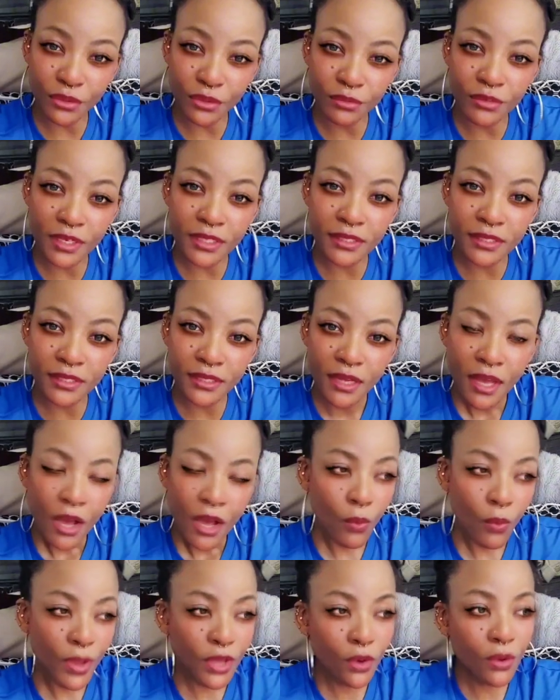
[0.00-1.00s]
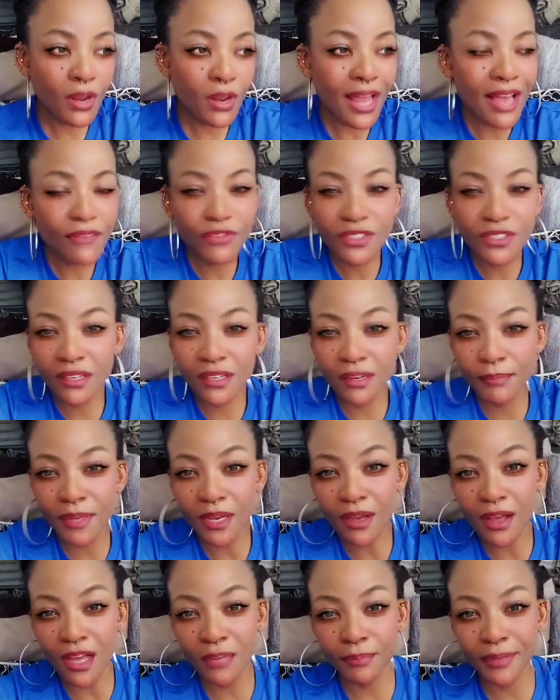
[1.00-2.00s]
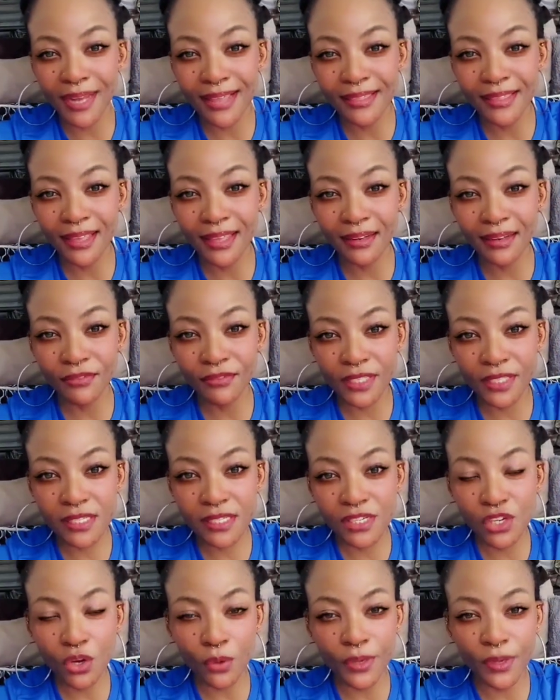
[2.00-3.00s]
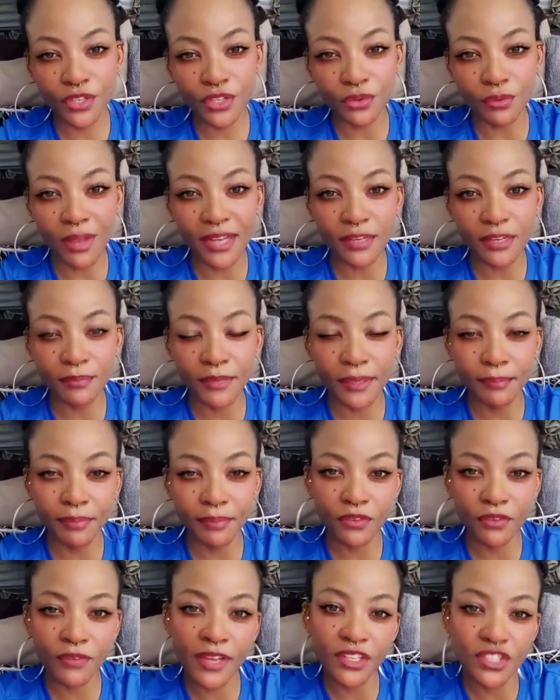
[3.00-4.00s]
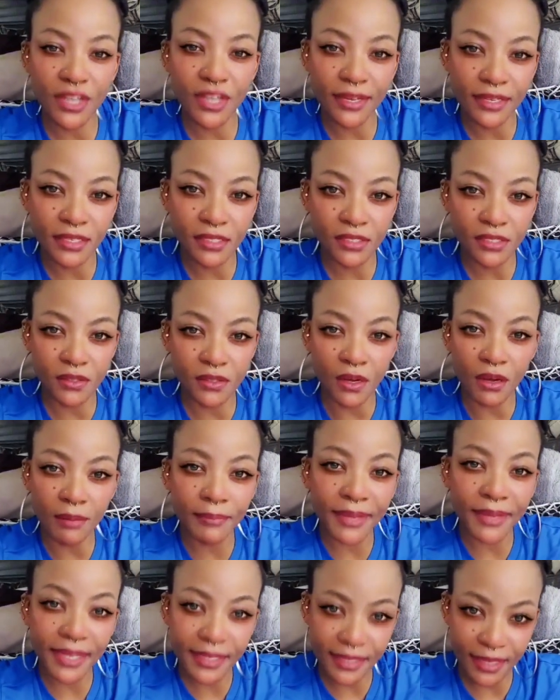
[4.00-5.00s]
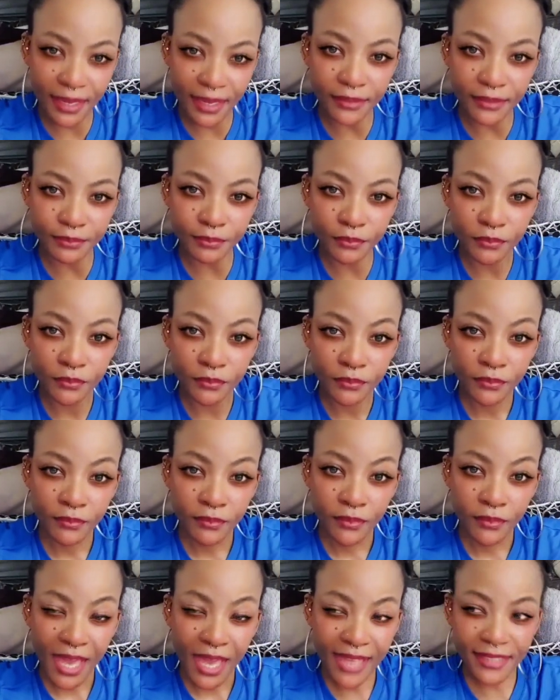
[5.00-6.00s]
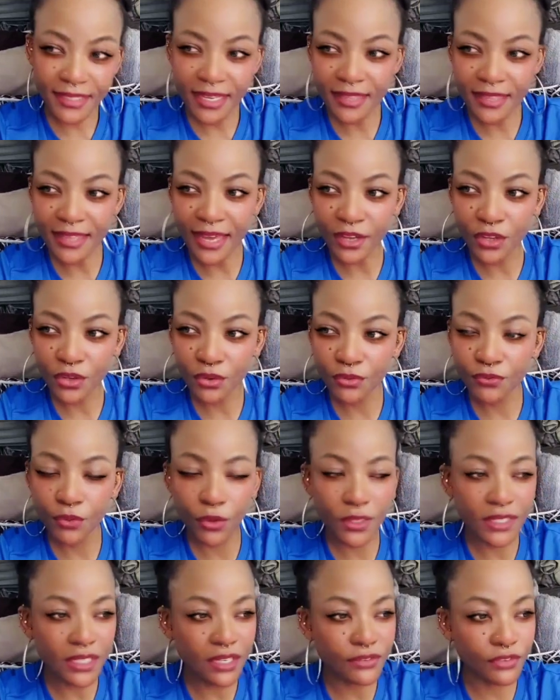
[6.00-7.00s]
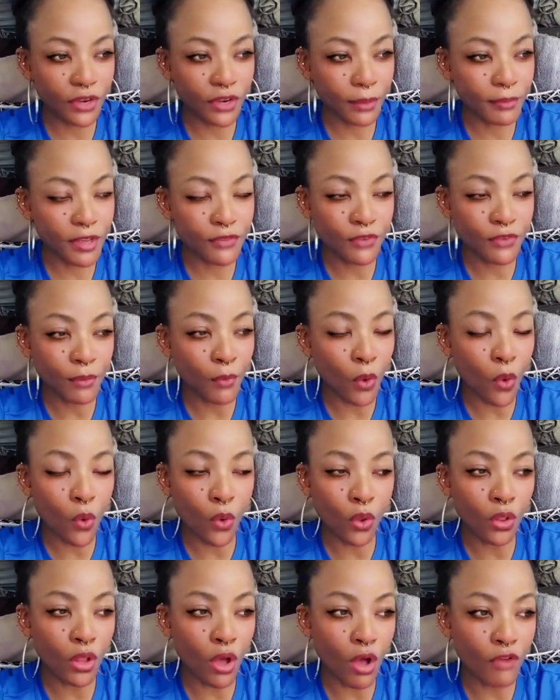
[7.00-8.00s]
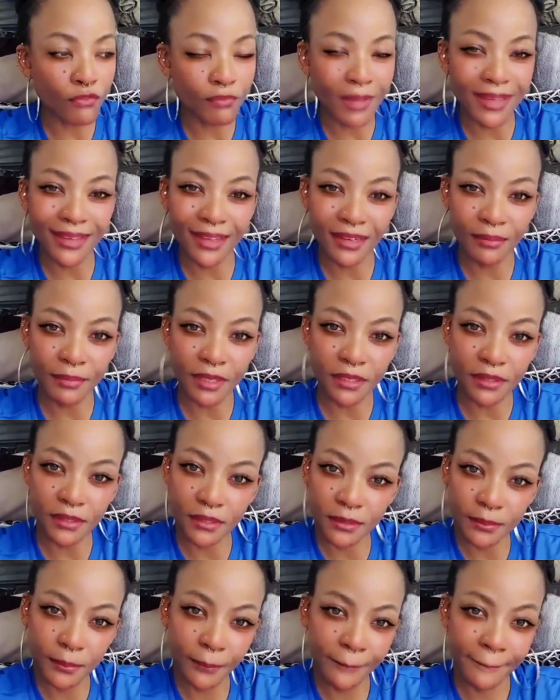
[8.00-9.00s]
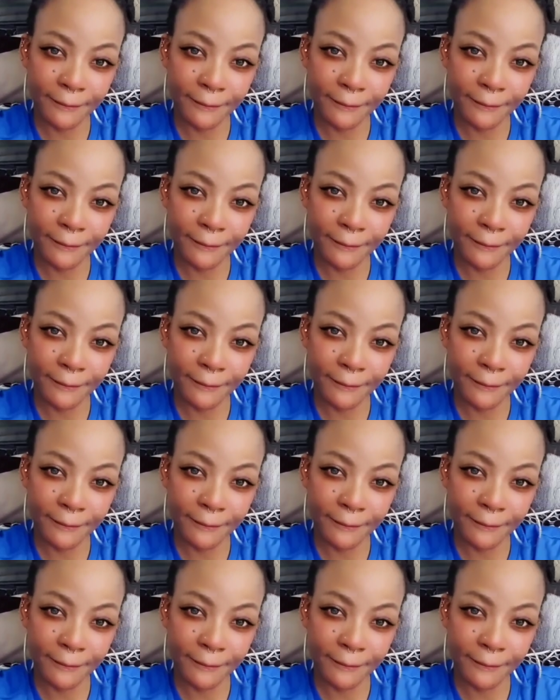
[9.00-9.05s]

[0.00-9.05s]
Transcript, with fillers: the wrist where your life is going to be hard. But at the end of it, you're going to write me a big fat chunky psalm again and say thank you for delivering me from all of my enemies.